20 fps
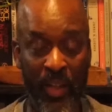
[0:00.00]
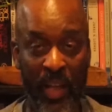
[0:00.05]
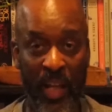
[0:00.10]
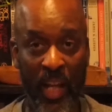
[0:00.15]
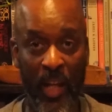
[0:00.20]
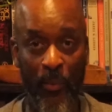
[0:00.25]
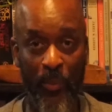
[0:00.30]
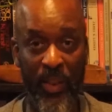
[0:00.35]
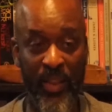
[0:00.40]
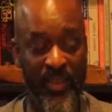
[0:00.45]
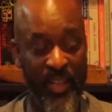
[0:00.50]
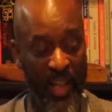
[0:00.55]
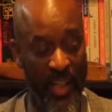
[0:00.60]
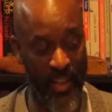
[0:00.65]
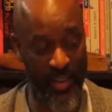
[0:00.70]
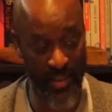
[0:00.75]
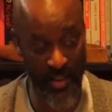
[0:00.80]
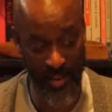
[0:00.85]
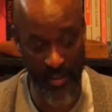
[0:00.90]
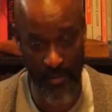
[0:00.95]
And we take
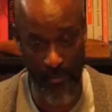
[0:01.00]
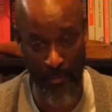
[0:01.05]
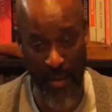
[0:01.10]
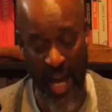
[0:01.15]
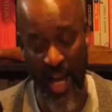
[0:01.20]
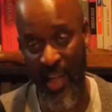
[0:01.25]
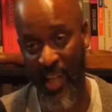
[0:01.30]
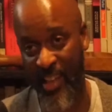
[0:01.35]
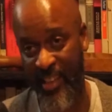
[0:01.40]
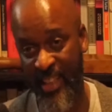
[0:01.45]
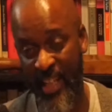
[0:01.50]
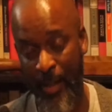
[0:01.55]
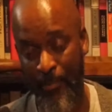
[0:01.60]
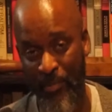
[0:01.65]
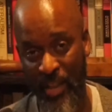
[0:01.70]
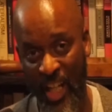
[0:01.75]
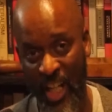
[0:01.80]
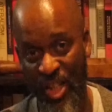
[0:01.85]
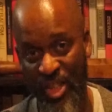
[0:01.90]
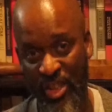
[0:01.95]
this
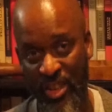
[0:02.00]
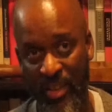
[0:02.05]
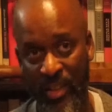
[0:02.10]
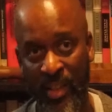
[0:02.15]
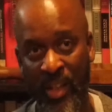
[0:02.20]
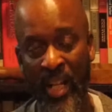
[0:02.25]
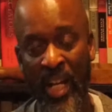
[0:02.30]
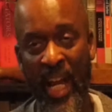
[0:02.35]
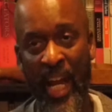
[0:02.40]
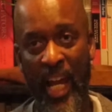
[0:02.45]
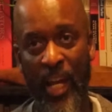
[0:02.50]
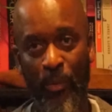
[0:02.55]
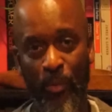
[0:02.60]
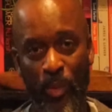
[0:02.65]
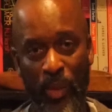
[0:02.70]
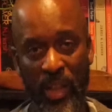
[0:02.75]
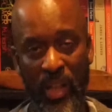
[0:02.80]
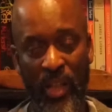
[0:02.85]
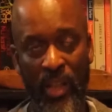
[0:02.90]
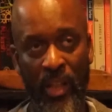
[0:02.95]
maladaptation and
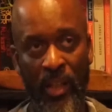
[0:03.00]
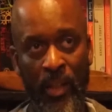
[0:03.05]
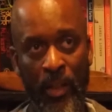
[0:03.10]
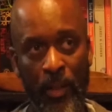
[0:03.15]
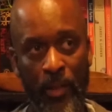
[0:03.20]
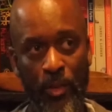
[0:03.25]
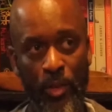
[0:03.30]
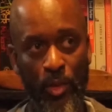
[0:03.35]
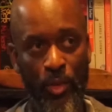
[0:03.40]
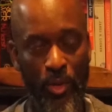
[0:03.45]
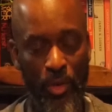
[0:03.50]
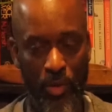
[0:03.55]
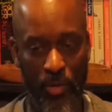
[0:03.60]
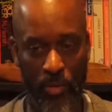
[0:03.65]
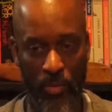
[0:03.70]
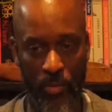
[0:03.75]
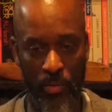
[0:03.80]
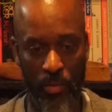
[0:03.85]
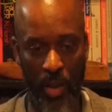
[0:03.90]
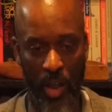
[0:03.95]
we, due to
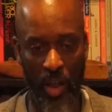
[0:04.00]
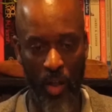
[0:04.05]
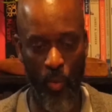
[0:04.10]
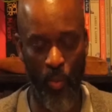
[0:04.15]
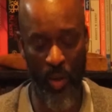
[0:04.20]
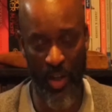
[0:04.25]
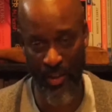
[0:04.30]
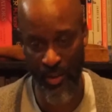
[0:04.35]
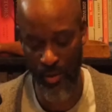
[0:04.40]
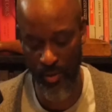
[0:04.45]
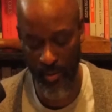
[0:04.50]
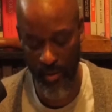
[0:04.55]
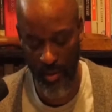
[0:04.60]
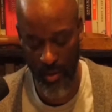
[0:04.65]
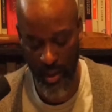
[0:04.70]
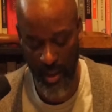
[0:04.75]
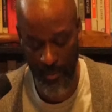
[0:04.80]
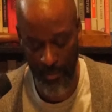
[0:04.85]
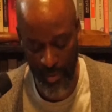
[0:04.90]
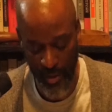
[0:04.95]
Western
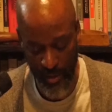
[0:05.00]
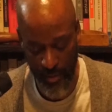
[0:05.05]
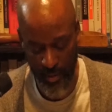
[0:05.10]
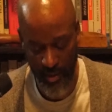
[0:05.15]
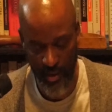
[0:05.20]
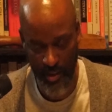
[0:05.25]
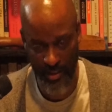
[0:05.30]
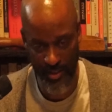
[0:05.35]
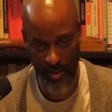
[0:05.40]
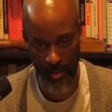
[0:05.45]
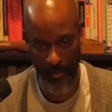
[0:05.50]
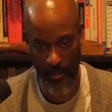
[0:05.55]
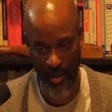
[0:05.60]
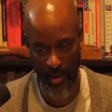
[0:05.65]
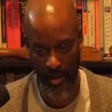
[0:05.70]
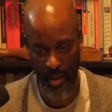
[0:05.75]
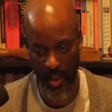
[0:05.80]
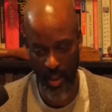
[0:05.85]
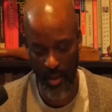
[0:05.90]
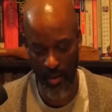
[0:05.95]
imperialism
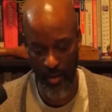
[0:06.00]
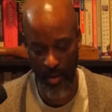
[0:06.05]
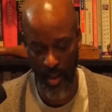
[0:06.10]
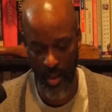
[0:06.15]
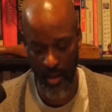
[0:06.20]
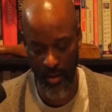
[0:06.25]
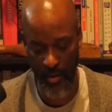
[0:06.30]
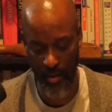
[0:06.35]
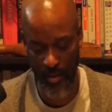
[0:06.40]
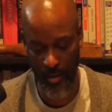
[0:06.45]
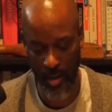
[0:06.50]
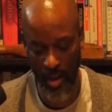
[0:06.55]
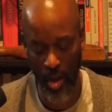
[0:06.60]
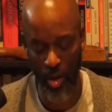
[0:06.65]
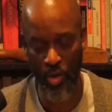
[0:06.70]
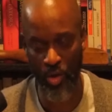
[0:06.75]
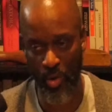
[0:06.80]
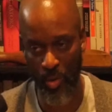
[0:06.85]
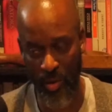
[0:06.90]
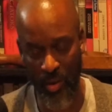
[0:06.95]
and
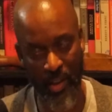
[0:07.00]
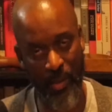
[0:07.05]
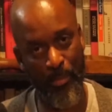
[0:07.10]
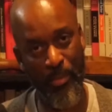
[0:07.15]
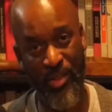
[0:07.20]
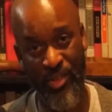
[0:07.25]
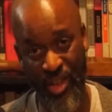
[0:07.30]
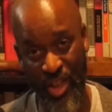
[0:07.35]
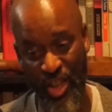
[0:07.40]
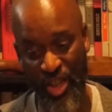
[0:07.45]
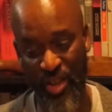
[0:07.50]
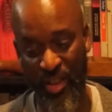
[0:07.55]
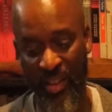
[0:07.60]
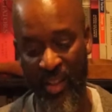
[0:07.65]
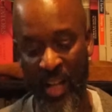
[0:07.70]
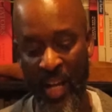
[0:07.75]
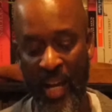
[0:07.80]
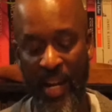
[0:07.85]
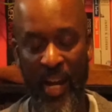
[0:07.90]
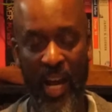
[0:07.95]
cultural imposition,
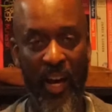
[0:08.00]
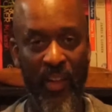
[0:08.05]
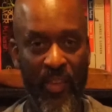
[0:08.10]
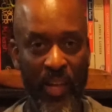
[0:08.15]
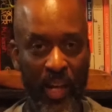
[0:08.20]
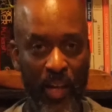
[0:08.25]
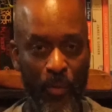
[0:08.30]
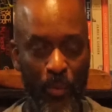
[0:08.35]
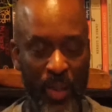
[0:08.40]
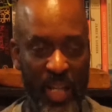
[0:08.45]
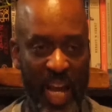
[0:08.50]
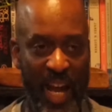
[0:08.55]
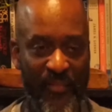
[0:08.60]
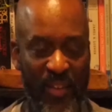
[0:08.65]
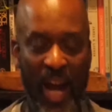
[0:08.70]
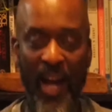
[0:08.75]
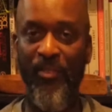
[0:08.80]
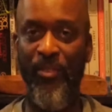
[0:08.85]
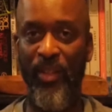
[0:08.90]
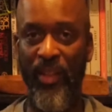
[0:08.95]
now that we have
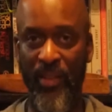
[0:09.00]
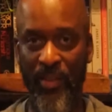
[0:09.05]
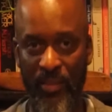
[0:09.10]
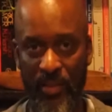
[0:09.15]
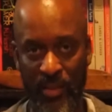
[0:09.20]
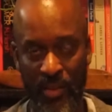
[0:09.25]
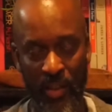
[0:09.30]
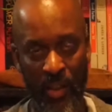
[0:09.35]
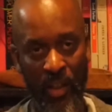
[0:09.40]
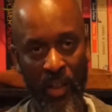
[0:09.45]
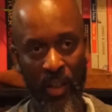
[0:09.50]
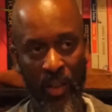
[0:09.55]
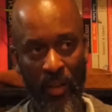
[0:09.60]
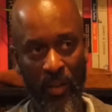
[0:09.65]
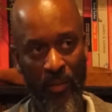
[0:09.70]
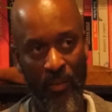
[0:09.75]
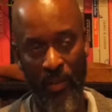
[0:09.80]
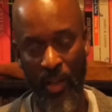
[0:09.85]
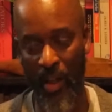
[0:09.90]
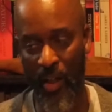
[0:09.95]
Africans,
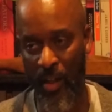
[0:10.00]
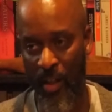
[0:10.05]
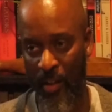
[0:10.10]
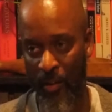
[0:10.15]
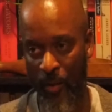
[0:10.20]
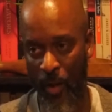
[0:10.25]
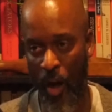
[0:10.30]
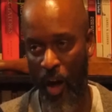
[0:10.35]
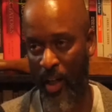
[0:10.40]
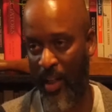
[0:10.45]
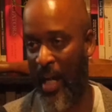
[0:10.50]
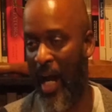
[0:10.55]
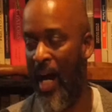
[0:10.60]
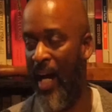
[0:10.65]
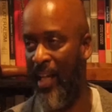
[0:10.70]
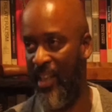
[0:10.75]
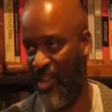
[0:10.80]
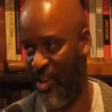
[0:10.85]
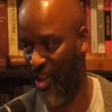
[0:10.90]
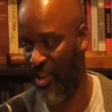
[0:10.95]
our
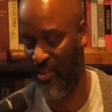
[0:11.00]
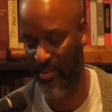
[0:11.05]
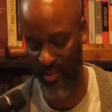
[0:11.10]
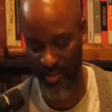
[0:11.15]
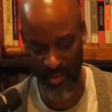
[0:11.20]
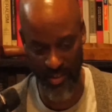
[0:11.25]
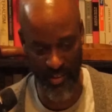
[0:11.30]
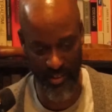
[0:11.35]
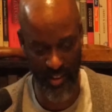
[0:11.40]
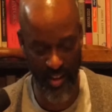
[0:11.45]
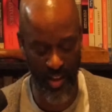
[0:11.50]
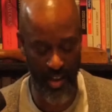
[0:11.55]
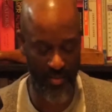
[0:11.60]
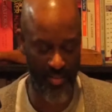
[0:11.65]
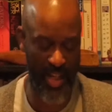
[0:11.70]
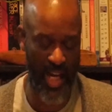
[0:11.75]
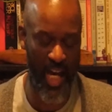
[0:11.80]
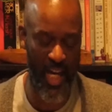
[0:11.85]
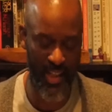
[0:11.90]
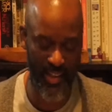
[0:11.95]
God, Jesus is love,
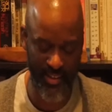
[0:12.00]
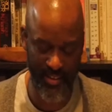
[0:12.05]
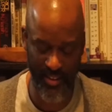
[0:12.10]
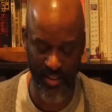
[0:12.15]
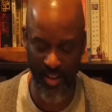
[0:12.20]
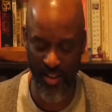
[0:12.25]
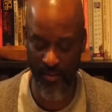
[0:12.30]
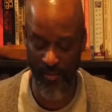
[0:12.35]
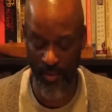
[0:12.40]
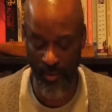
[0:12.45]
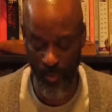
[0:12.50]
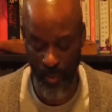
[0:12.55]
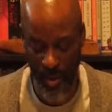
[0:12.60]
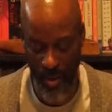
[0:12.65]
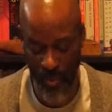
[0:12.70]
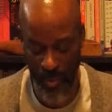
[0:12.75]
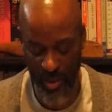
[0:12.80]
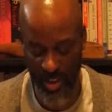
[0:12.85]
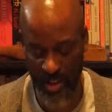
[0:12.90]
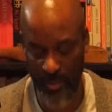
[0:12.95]
God is love,
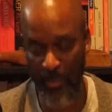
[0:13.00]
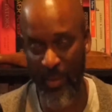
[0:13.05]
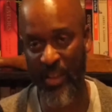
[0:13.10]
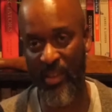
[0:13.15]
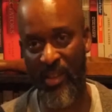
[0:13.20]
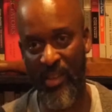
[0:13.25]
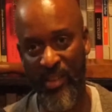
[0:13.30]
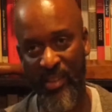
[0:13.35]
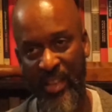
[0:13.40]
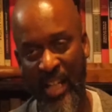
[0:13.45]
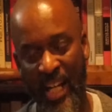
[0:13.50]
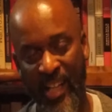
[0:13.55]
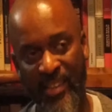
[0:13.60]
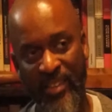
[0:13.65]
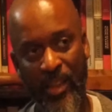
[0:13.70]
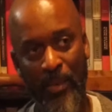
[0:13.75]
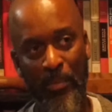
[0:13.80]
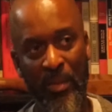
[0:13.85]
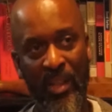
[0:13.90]
and we spit this concept.